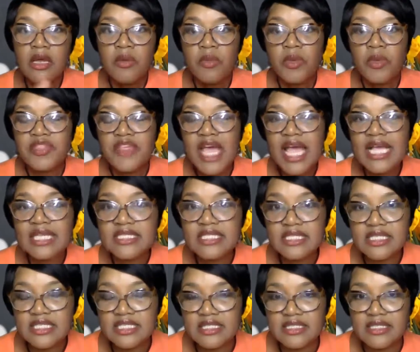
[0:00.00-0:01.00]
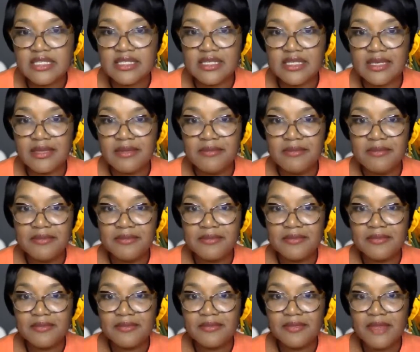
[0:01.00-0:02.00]
With hesitancy,
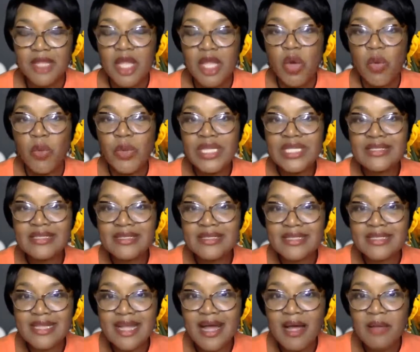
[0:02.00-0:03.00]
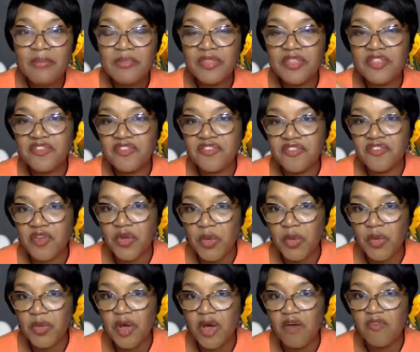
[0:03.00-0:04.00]
we stop the
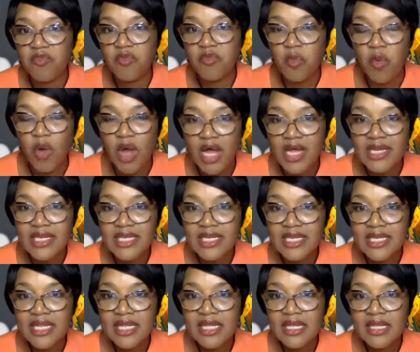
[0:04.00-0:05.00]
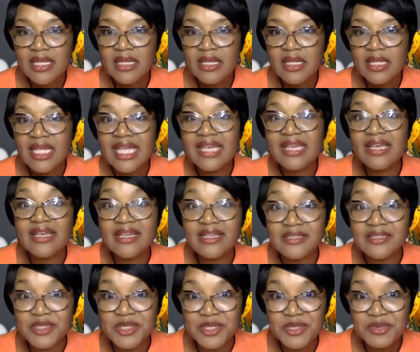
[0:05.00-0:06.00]
flow of what
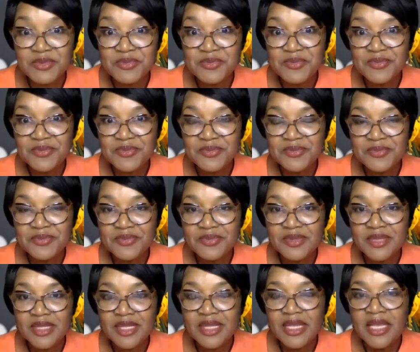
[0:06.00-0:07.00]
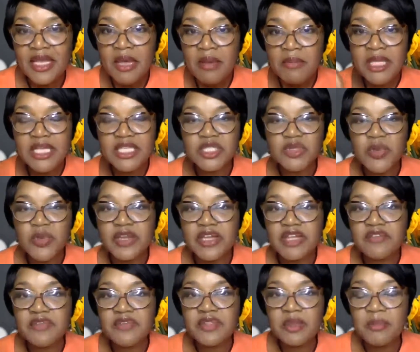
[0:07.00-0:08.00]
is, because we're
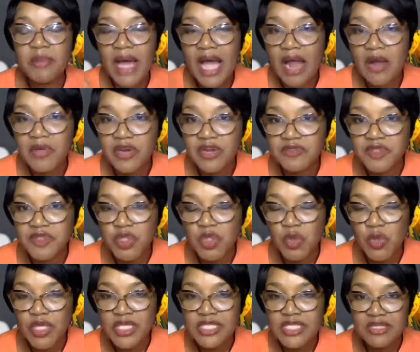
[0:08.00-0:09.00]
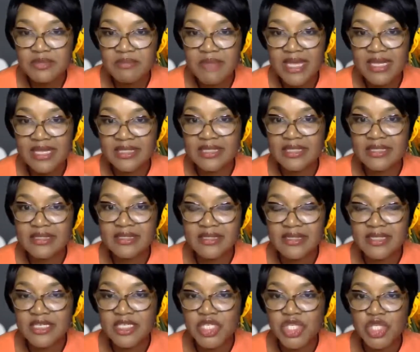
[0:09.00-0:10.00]
given the power of choice to make a
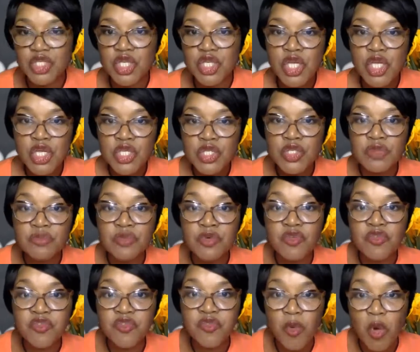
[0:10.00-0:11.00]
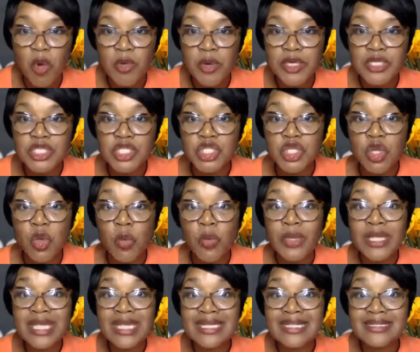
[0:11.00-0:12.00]
decision to move forward so
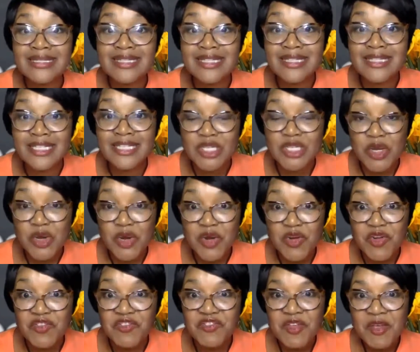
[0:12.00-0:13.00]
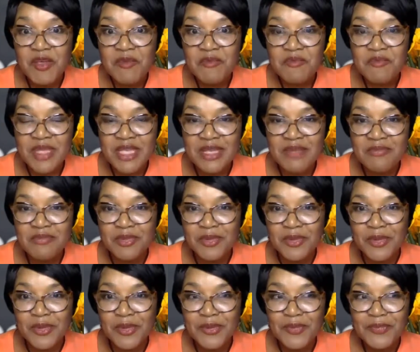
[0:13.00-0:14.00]
we can serve
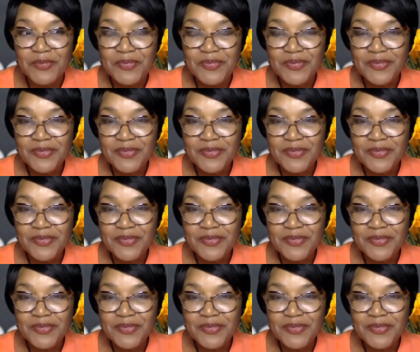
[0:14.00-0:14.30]
people